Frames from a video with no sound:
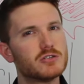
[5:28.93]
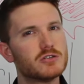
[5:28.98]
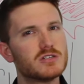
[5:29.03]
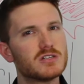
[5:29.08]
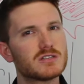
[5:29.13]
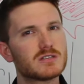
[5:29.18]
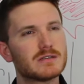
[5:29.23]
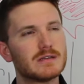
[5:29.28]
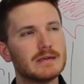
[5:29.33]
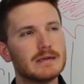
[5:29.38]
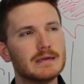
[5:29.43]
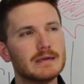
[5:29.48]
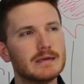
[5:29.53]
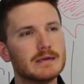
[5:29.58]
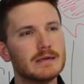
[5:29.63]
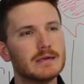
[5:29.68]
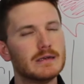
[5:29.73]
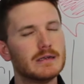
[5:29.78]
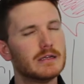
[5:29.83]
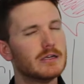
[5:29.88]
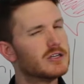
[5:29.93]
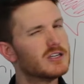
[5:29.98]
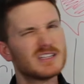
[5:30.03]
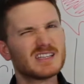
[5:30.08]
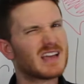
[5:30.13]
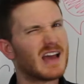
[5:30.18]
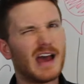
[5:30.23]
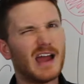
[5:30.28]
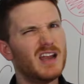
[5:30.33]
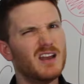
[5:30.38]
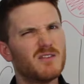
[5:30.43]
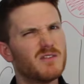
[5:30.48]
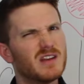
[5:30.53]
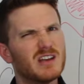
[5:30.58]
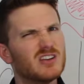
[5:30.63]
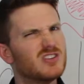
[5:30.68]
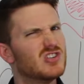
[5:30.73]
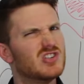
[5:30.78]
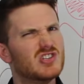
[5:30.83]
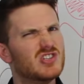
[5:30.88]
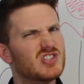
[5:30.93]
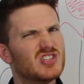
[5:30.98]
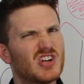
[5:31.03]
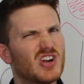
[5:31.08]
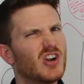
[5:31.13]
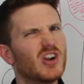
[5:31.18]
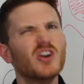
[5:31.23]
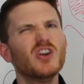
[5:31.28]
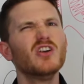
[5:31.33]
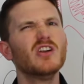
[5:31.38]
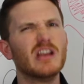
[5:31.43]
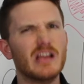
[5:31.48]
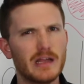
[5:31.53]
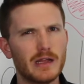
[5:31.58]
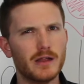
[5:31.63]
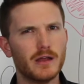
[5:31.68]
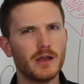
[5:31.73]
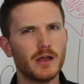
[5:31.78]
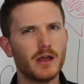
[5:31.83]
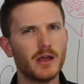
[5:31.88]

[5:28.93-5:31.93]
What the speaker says: you're just kind of an attorney.